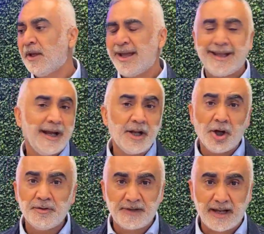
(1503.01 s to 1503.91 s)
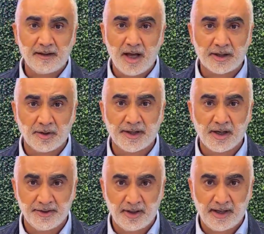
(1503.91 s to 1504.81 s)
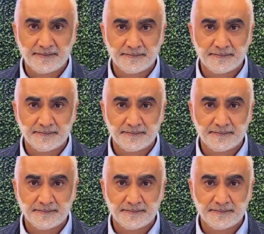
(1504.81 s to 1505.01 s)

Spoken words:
And I know you've got a lot going on in your life.